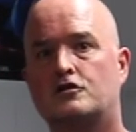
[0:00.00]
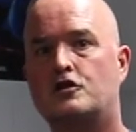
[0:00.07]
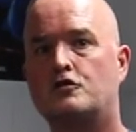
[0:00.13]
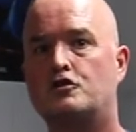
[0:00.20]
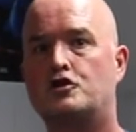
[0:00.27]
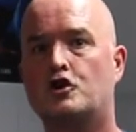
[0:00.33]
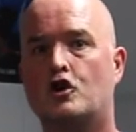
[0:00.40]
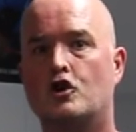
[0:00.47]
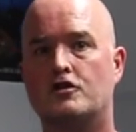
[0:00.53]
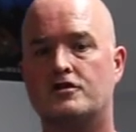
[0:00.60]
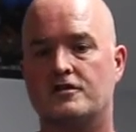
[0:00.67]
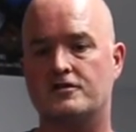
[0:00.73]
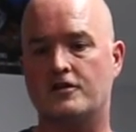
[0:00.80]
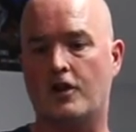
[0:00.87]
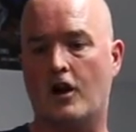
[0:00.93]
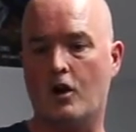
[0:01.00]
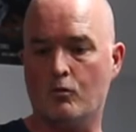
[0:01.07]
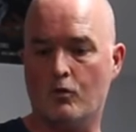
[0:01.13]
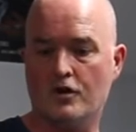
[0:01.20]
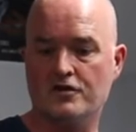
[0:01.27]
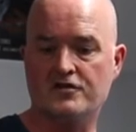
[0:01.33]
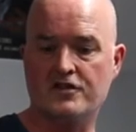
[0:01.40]
two short, so the
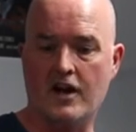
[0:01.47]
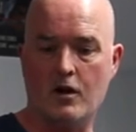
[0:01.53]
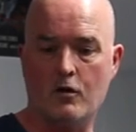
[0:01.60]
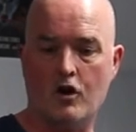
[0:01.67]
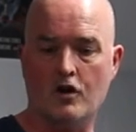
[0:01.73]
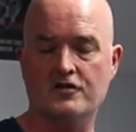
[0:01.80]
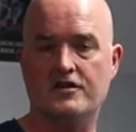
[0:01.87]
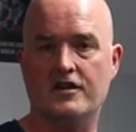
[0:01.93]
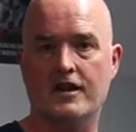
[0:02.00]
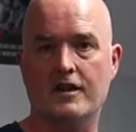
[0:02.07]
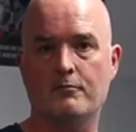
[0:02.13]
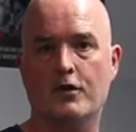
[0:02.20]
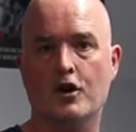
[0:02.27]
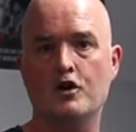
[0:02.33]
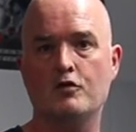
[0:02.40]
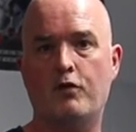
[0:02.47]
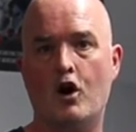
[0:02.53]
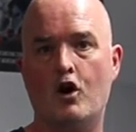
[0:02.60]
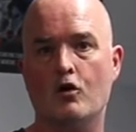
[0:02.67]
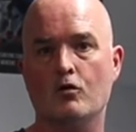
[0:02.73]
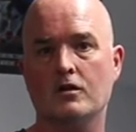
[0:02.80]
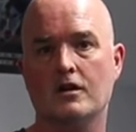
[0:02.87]
long ones go onto the blue
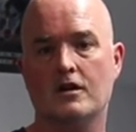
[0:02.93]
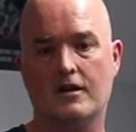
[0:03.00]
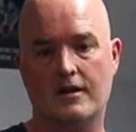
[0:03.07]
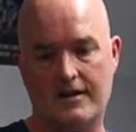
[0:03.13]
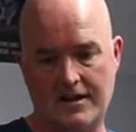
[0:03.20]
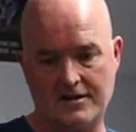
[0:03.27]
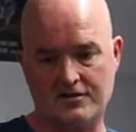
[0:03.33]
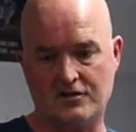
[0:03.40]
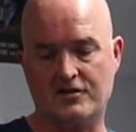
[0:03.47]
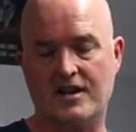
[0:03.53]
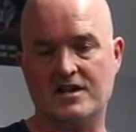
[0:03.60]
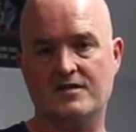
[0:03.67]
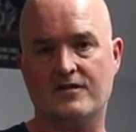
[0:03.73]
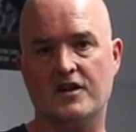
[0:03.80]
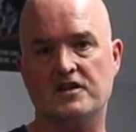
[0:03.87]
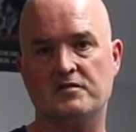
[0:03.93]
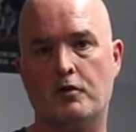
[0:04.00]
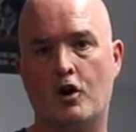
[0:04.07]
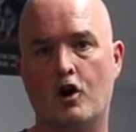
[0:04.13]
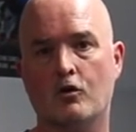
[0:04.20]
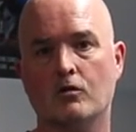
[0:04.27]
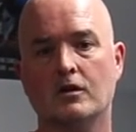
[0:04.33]
pole, that's the transverse
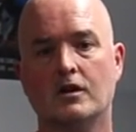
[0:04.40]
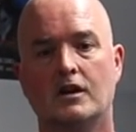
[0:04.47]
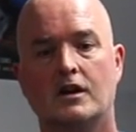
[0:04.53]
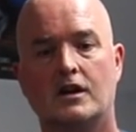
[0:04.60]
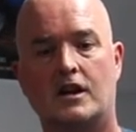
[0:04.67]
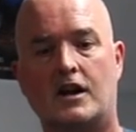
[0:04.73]
pole,